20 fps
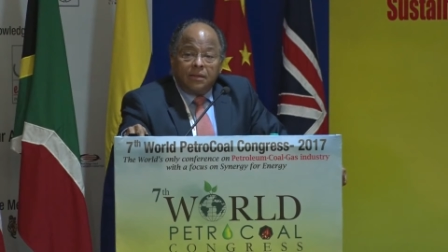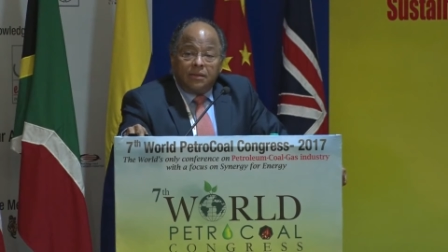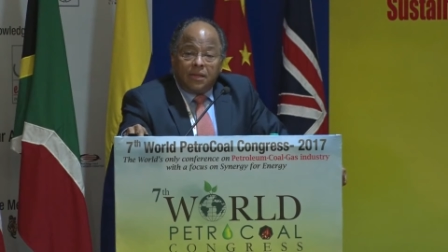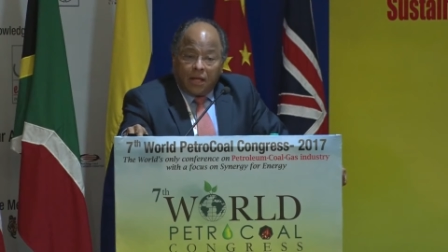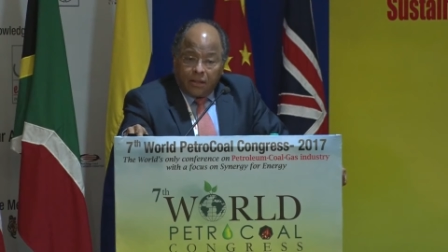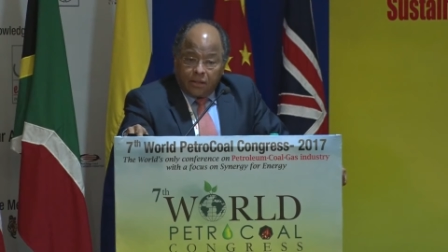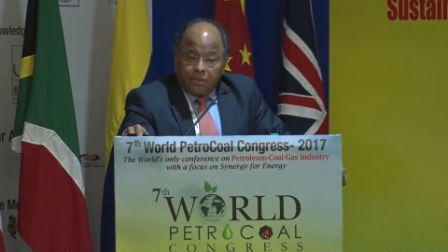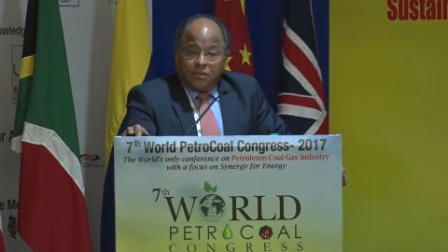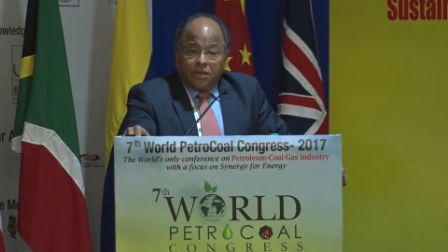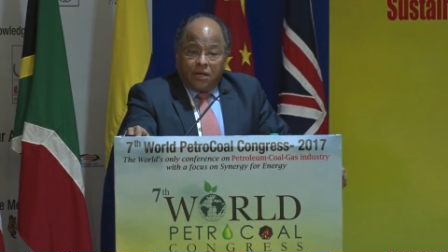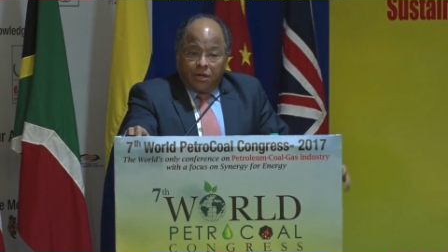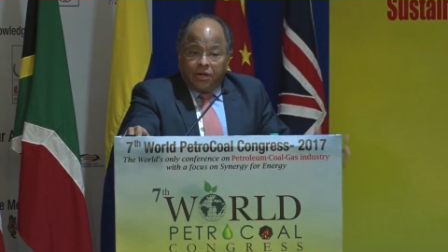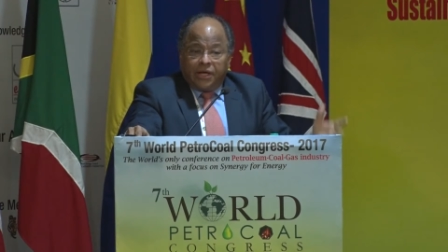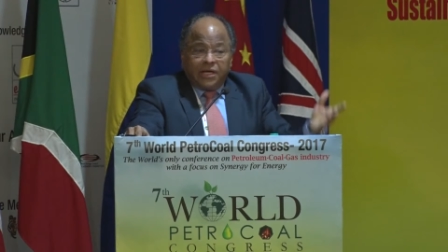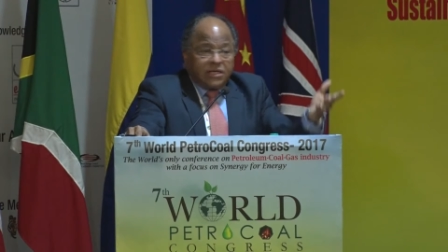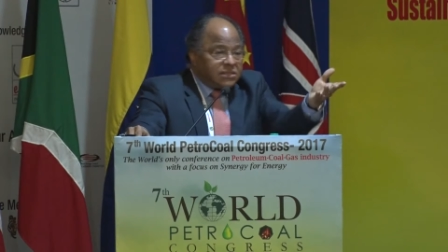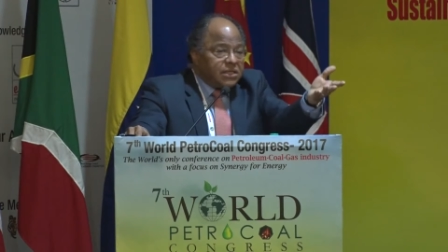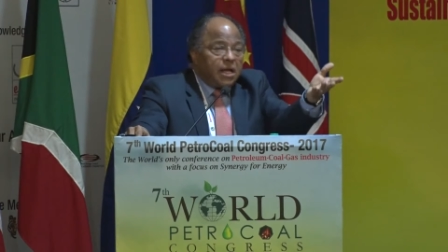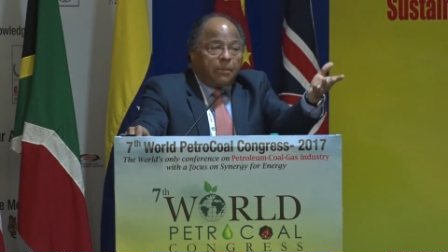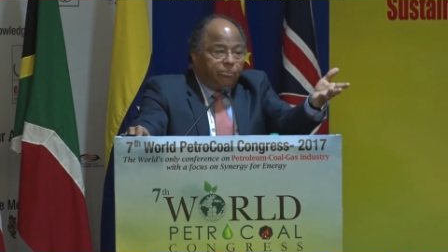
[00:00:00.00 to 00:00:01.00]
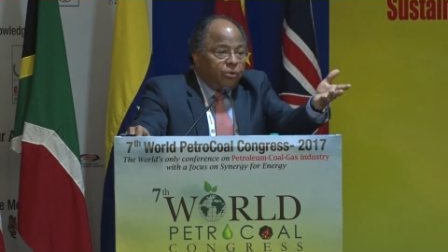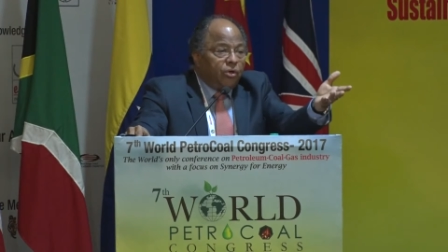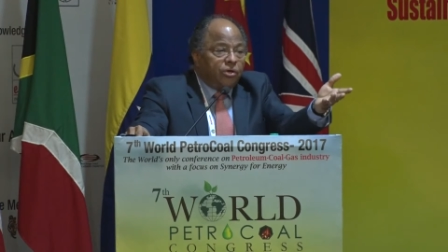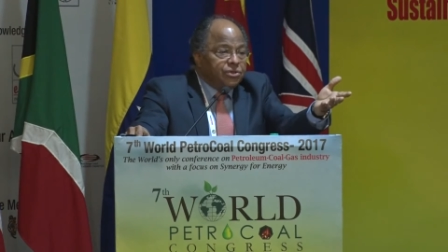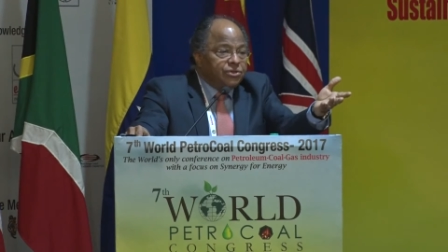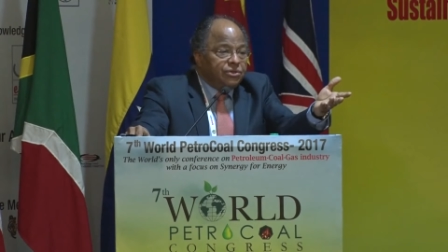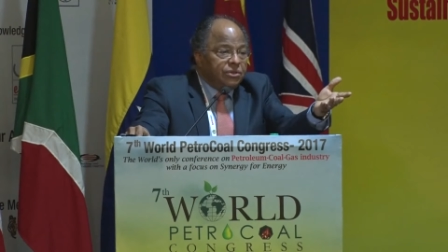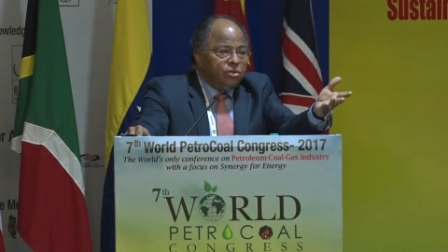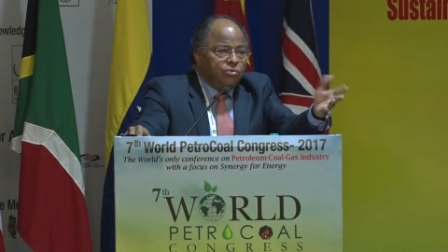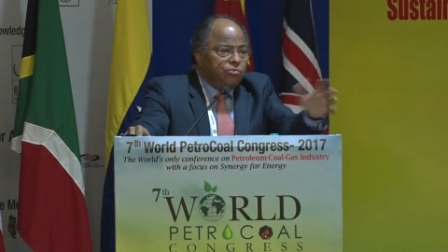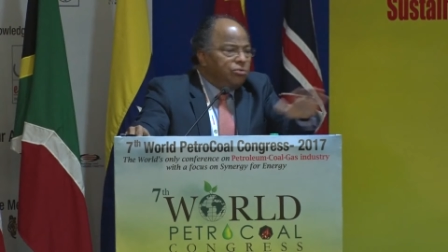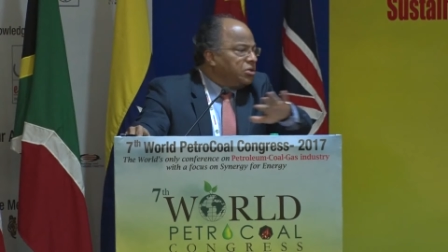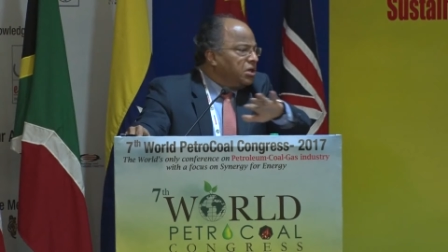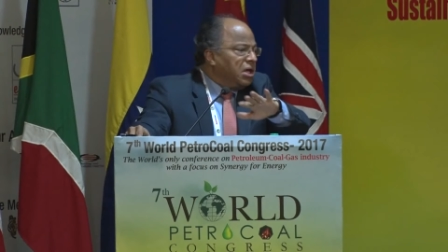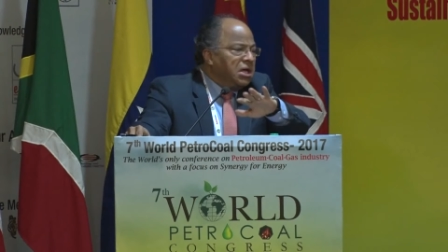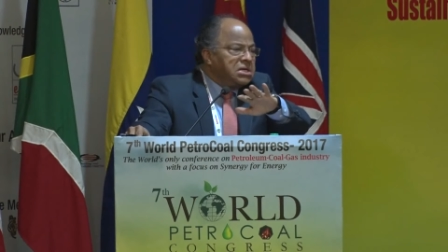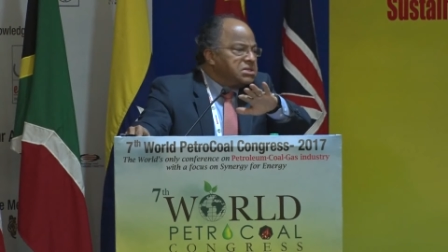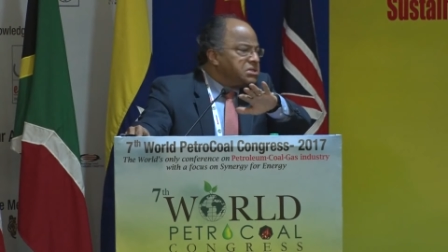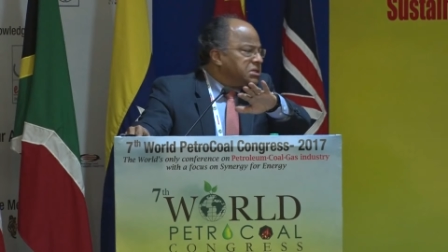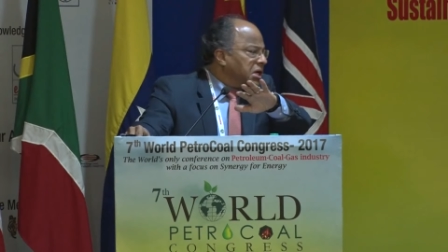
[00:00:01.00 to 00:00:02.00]
that there is a person who
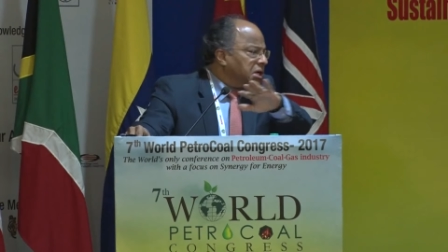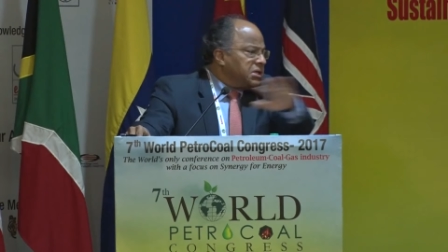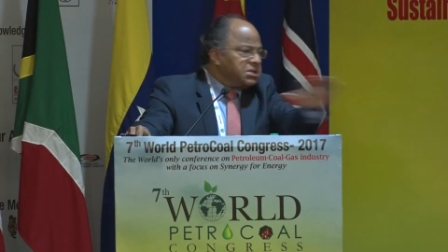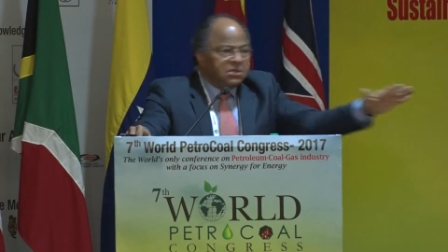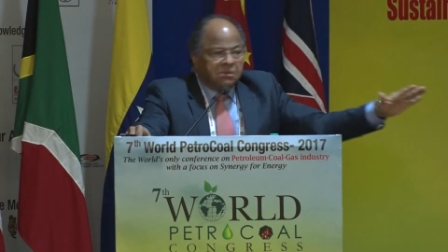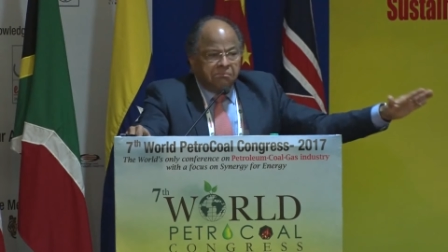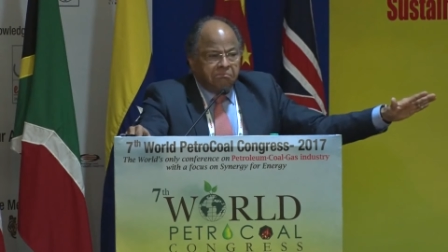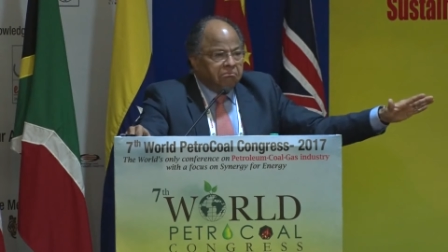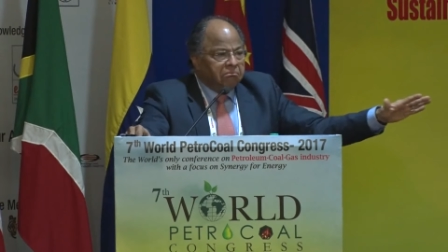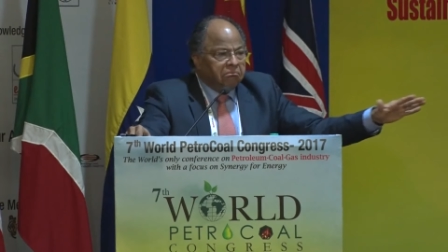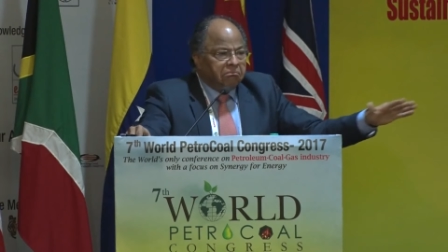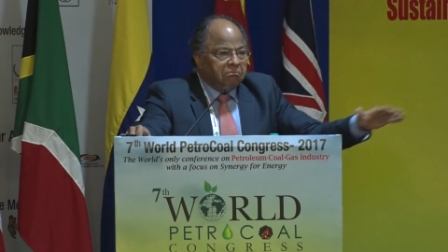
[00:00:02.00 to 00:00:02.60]
thinks that